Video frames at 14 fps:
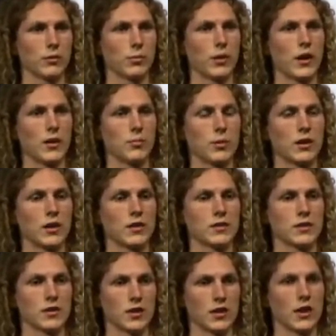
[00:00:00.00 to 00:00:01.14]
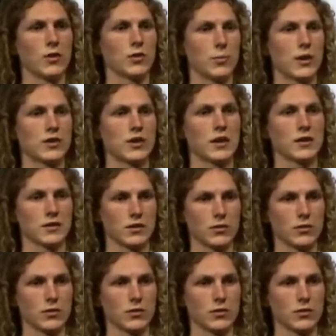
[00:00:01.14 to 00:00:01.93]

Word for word: Prime because it was my chance